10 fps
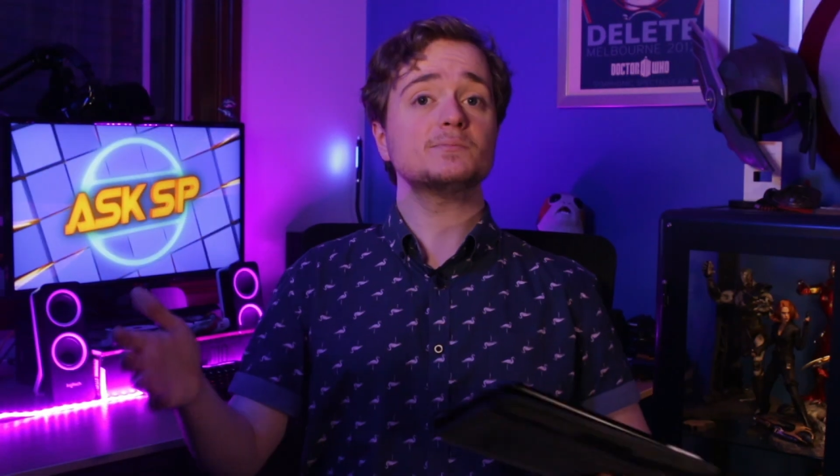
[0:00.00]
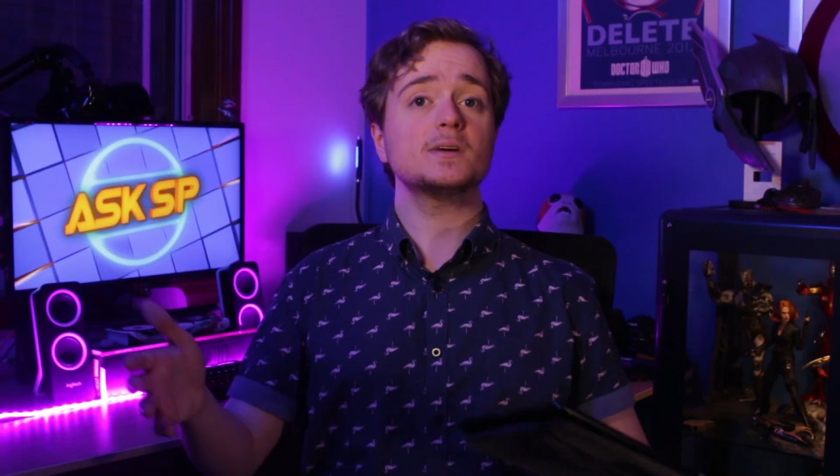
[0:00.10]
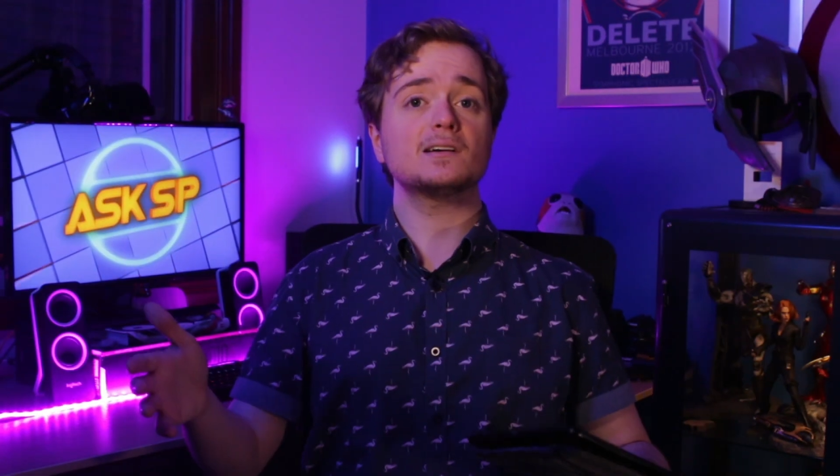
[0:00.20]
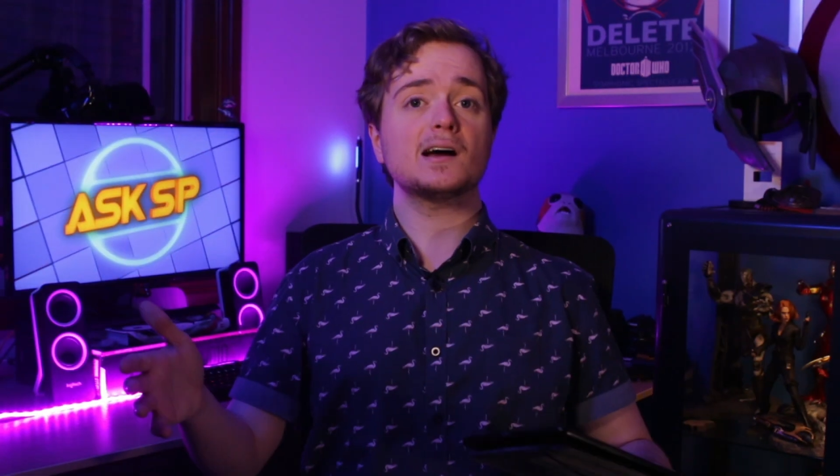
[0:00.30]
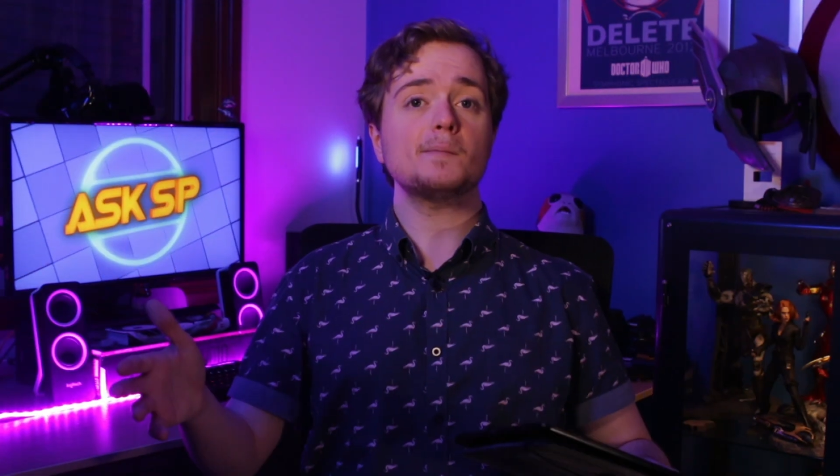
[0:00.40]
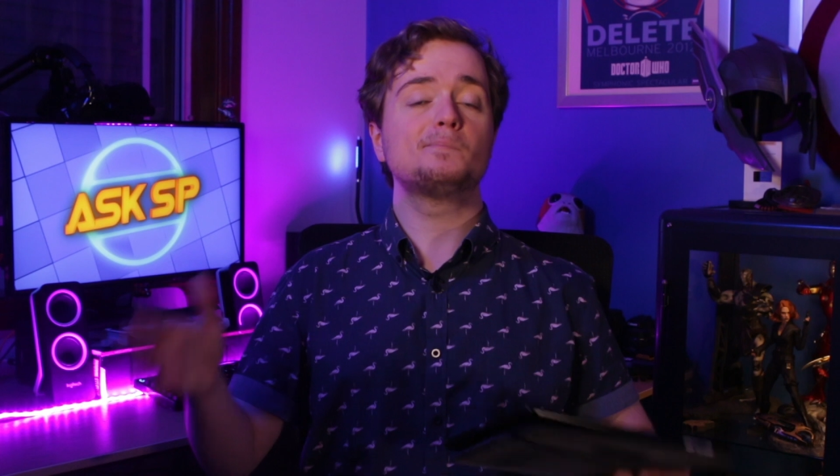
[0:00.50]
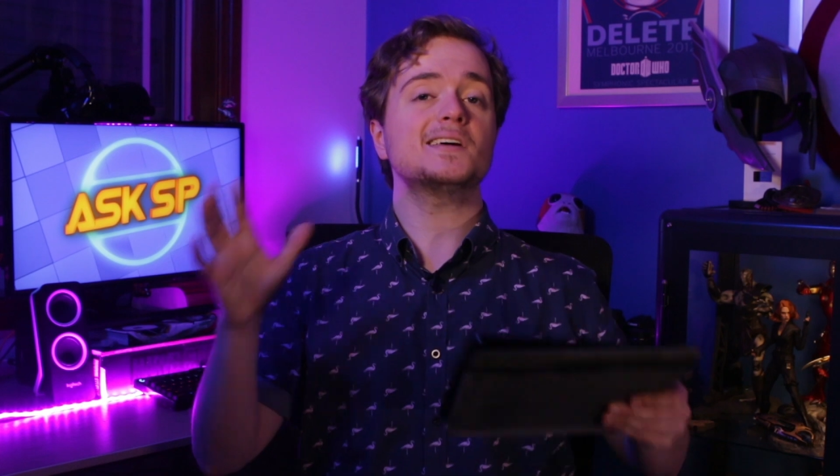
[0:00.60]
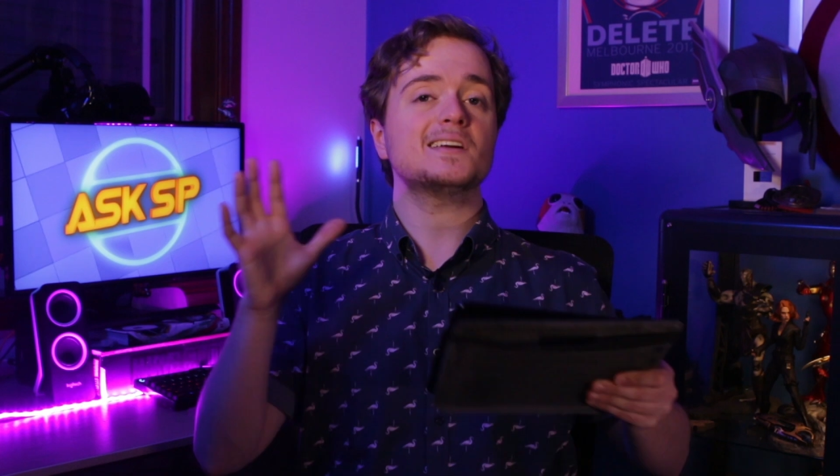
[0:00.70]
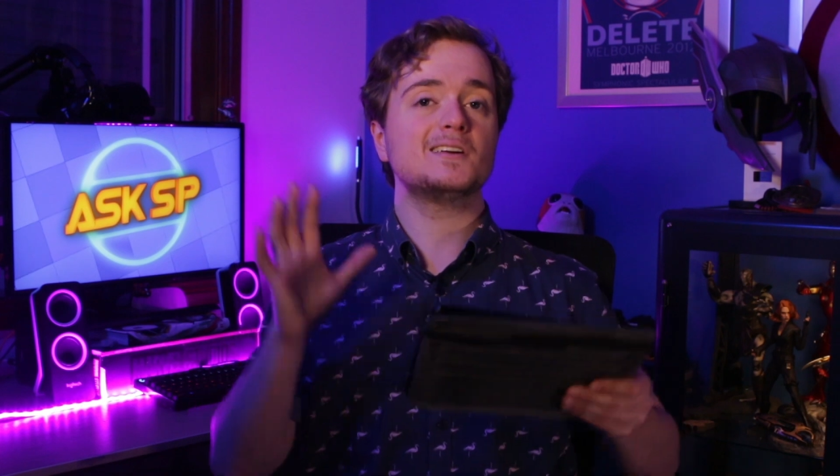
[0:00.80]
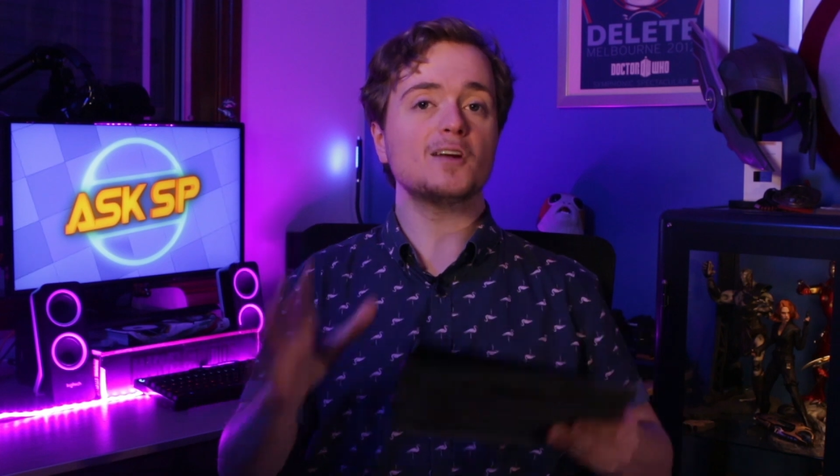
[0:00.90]
Amira,
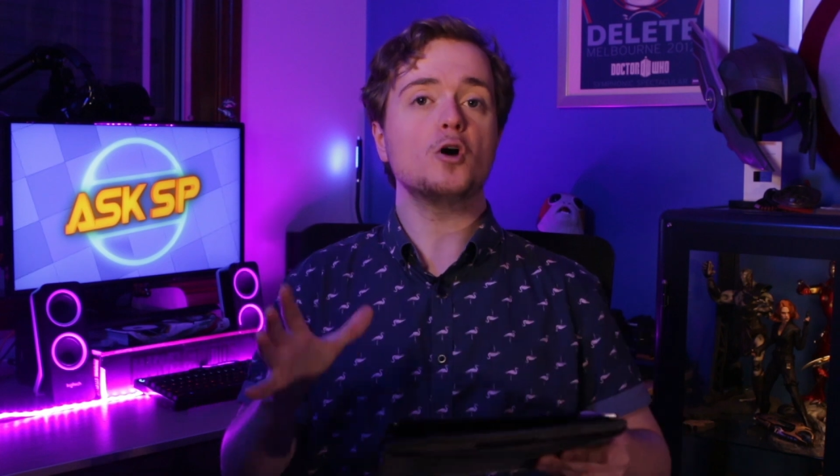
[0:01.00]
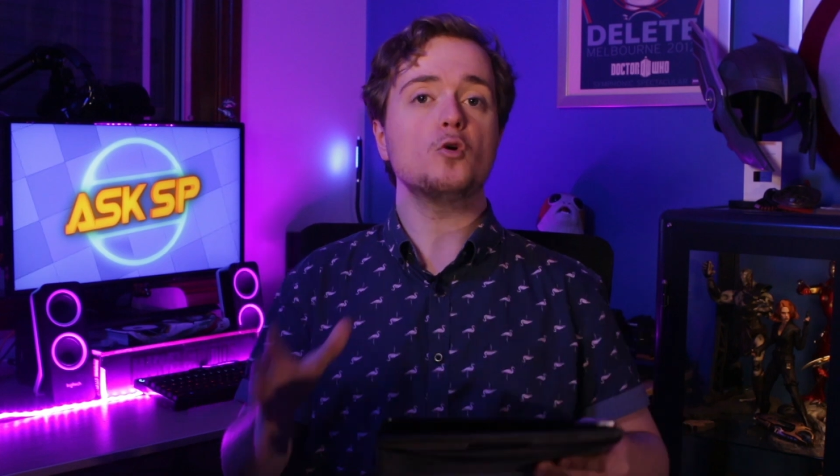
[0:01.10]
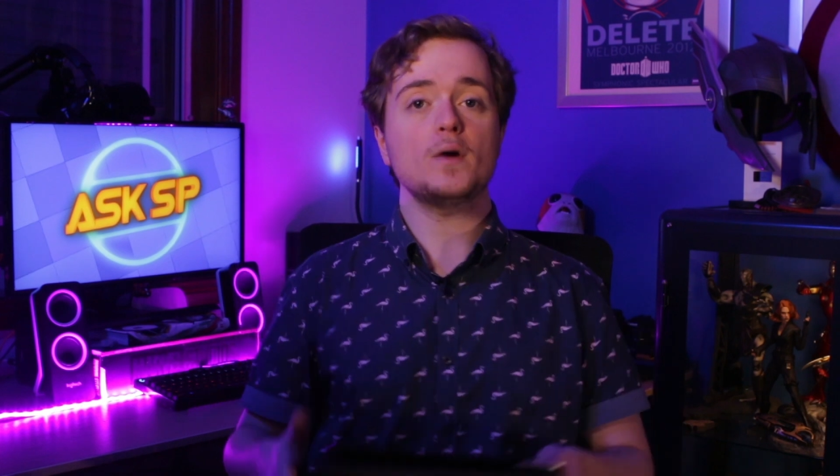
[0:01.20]
but no,